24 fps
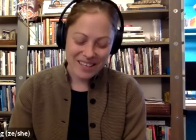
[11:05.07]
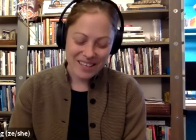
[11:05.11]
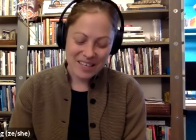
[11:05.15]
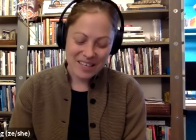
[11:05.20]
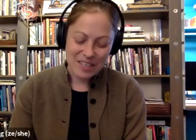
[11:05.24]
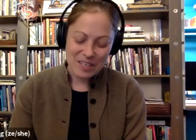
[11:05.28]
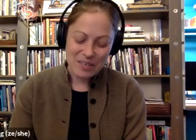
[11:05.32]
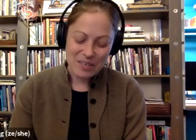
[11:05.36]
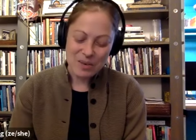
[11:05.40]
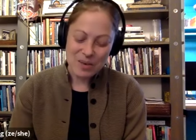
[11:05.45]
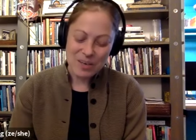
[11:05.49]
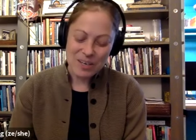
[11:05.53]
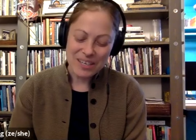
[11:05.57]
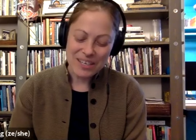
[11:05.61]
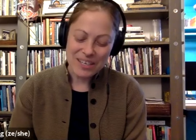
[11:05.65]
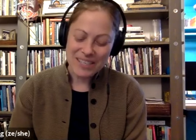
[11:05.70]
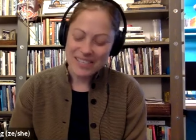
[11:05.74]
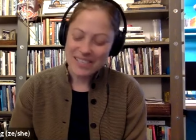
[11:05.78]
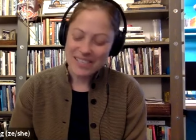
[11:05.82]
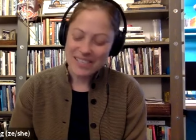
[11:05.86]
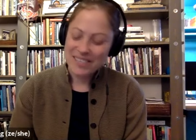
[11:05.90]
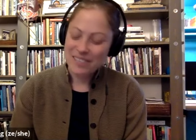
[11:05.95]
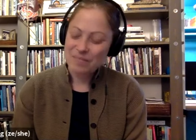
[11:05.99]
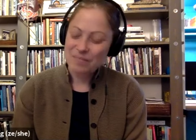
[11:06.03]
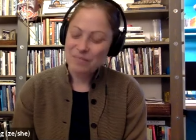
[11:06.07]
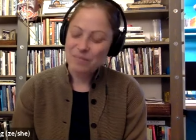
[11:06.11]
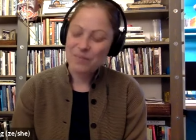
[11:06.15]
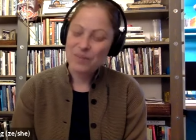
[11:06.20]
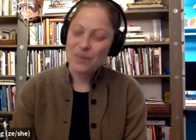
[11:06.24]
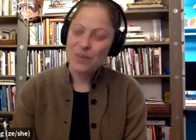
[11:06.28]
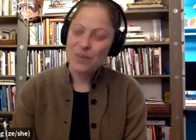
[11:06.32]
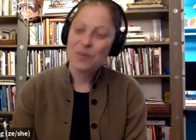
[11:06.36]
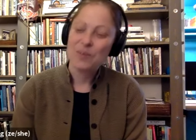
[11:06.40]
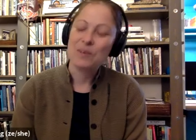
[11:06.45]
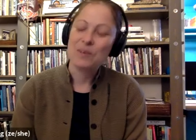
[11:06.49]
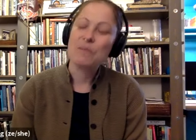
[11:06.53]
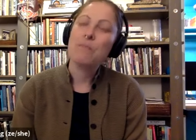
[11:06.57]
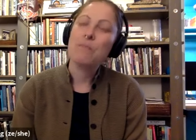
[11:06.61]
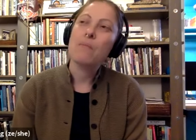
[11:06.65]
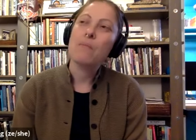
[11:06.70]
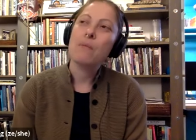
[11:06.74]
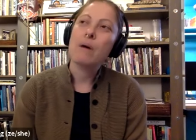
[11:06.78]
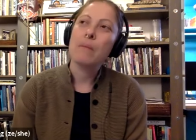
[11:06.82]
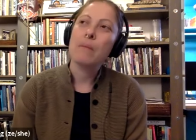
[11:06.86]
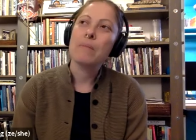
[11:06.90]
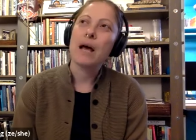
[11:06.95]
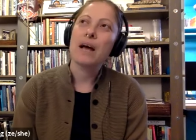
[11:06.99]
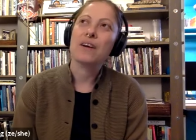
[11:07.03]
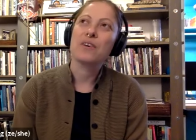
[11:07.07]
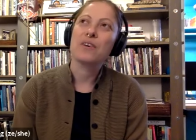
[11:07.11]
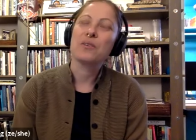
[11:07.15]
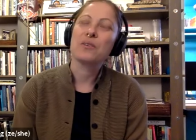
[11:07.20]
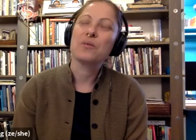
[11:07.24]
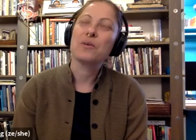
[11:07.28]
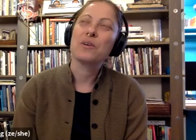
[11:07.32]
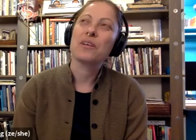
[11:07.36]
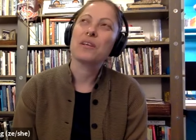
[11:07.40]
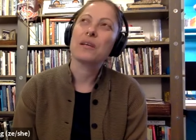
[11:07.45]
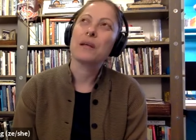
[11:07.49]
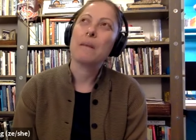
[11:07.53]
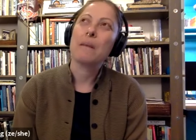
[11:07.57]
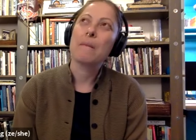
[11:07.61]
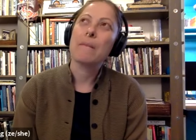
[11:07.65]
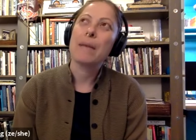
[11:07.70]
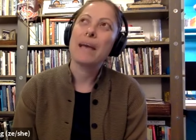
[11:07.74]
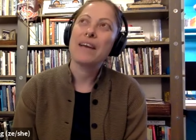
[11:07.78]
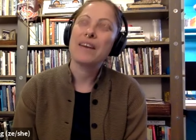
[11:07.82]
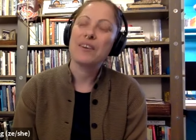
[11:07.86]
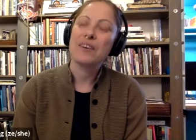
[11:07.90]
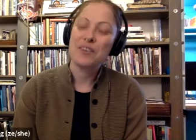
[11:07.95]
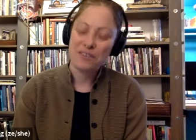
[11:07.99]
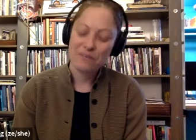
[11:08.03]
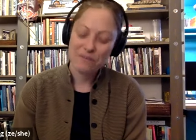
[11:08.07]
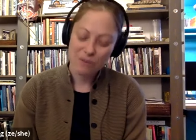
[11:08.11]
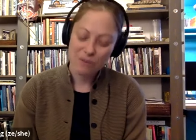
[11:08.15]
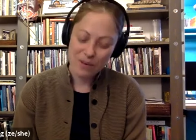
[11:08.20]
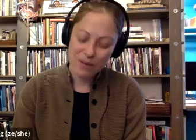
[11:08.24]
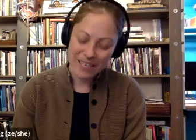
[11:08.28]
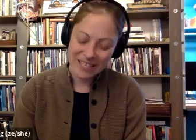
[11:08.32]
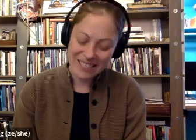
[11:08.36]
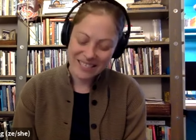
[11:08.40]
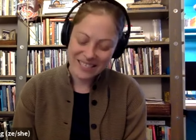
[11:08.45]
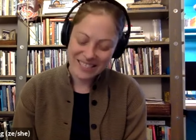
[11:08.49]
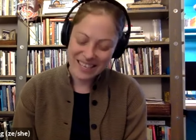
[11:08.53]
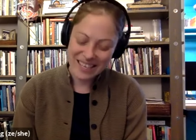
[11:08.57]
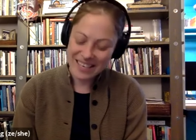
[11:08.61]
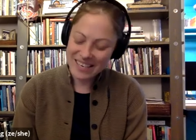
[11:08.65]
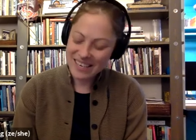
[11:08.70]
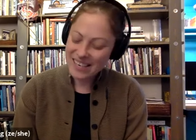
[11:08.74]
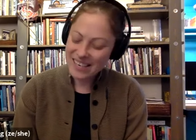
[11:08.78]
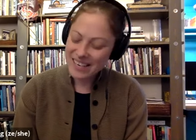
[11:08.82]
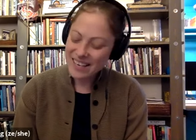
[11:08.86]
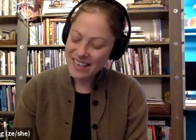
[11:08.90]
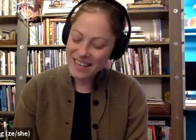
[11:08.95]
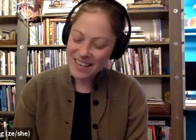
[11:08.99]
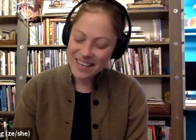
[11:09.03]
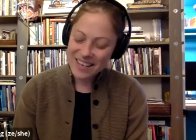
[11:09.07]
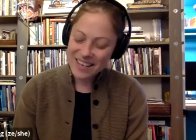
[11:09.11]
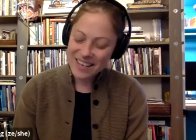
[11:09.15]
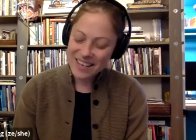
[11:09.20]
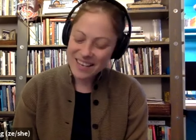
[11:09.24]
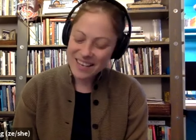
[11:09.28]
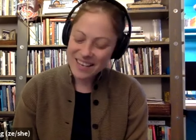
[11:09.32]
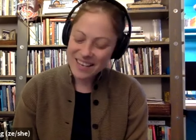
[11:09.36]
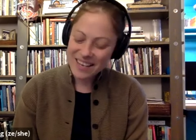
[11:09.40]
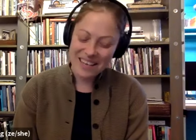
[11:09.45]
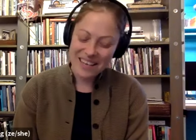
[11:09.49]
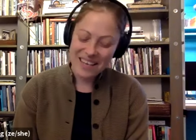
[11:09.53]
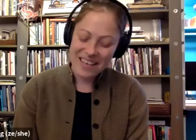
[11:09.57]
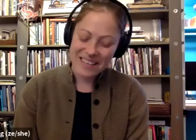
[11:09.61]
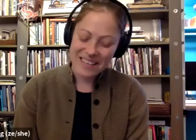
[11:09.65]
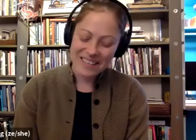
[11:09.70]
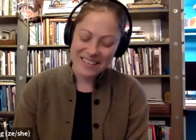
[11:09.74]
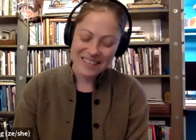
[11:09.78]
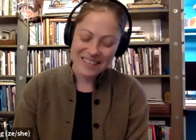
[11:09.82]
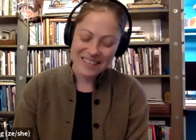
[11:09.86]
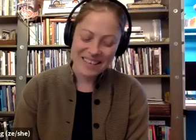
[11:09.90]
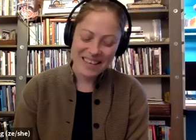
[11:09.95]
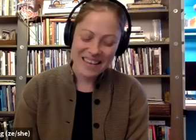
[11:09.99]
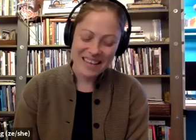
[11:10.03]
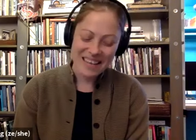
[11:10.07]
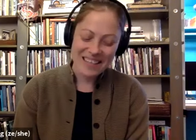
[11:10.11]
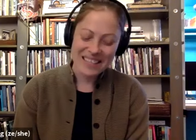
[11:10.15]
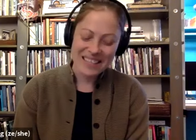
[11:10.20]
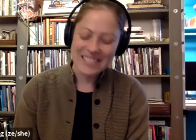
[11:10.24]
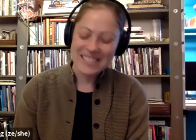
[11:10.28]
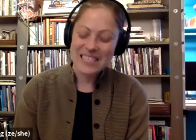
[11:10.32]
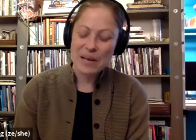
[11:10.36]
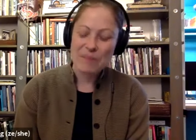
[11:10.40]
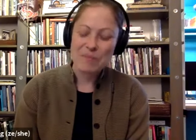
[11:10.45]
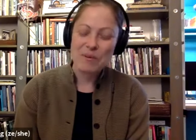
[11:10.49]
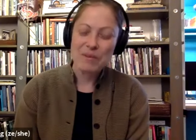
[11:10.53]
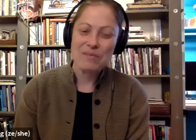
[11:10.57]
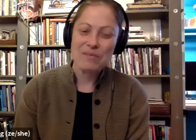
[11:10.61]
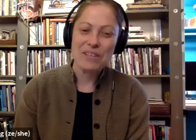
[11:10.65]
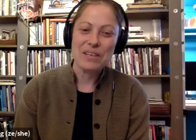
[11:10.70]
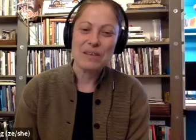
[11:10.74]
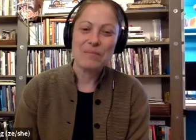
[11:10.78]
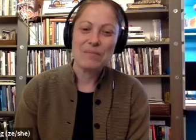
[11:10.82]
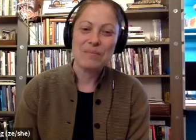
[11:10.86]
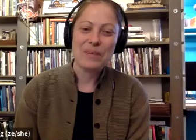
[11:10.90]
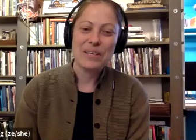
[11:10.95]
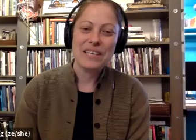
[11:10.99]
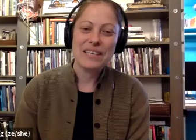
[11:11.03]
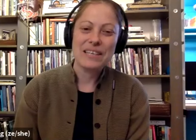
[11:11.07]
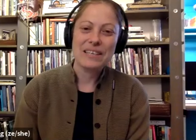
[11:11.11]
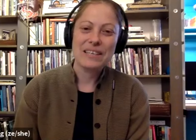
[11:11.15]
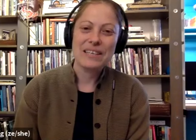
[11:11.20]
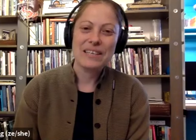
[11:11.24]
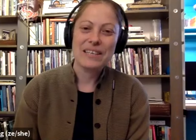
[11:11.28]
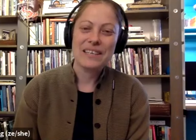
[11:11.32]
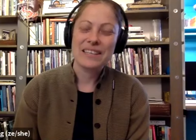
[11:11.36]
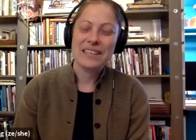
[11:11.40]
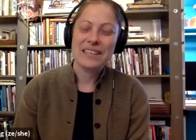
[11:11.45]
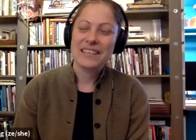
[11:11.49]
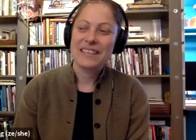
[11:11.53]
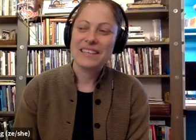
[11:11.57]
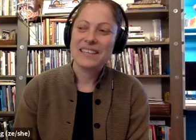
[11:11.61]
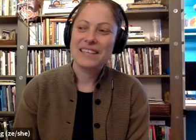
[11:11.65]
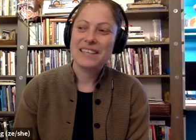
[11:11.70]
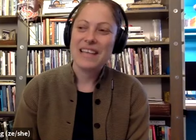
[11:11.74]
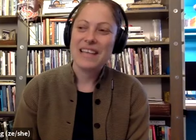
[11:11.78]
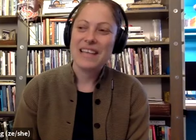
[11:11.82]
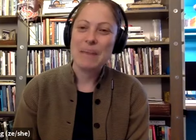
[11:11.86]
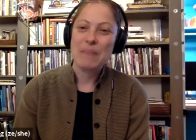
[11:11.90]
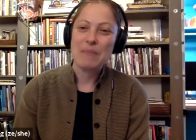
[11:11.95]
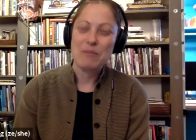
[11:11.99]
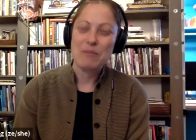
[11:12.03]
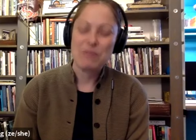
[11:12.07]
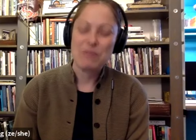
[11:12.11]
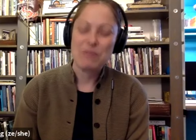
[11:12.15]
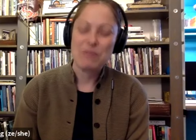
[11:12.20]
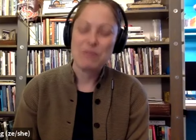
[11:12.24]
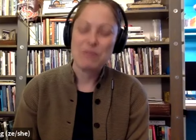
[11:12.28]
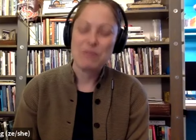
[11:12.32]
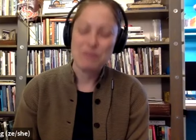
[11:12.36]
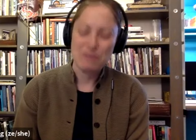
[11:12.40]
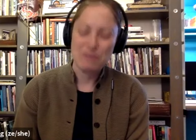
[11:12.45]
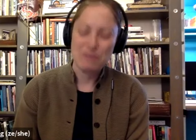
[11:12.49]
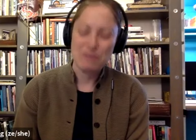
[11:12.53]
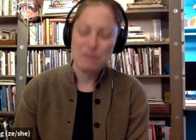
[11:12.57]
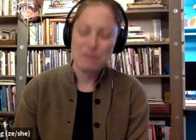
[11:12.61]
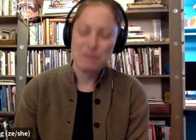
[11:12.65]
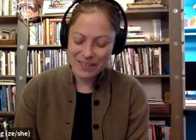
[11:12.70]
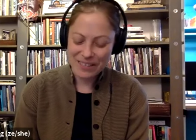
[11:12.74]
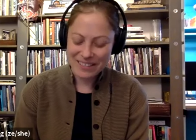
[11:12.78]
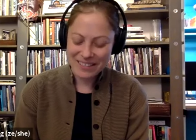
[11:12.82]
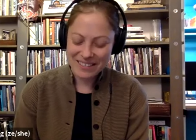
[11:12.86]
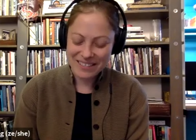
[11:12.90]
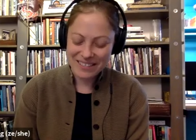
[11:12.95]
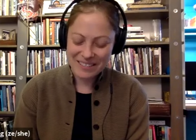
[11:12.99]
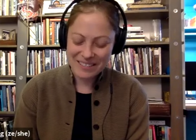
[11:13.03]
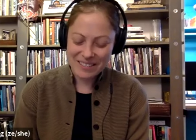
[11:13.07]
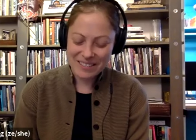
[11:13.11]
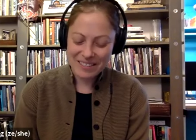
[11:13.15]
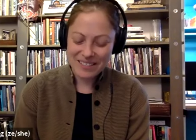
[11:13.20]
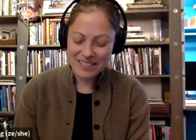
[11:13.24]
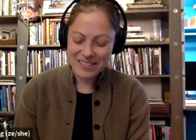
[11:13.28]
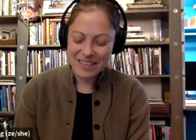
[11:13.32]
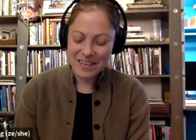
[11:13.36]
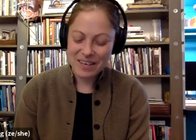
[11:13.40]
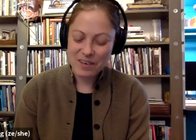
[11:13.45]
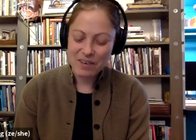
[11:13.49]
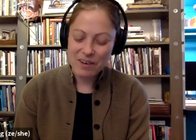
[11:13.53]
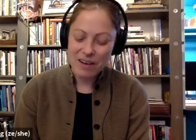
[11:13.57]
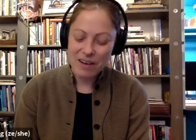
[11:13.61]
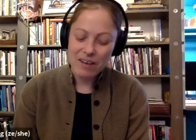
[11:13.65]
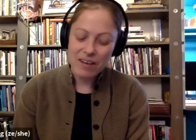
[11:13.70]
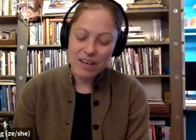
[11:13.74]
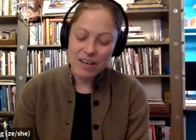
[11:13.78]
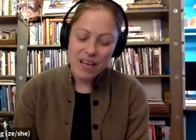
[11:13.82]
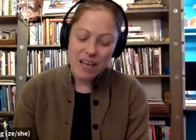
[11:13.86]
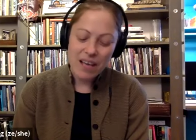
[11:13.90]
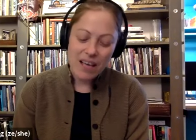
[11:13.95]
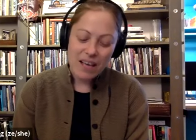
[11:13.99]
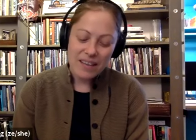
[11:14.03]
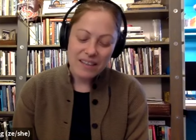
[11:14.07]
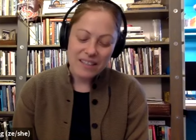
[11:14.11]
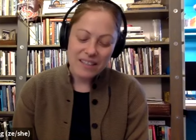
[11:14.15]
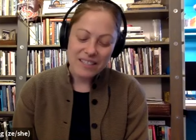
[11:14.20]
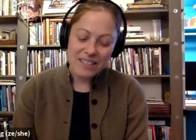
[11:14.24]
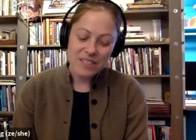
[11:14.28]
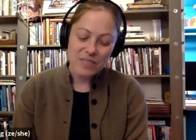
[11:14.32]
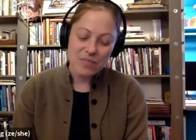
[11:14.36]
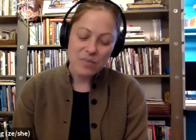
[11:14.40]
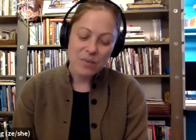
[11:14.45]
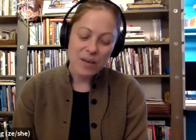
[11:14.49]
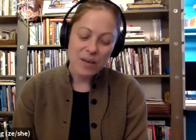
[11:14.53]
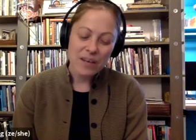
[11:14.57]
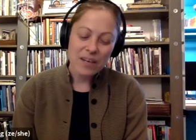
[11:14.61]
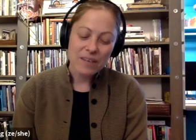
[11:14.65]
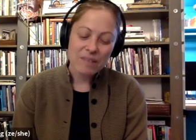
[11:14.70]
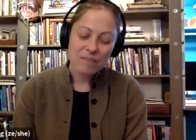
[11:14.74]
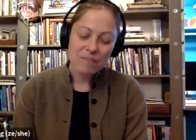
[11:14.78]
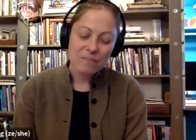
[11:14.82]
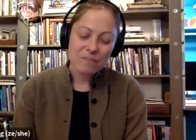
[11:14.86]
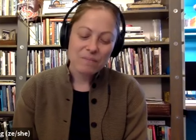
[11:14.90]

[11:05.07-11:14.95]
contorted or not contorted mannered voice and uh, and then some of them came through the fire and stuck around this is one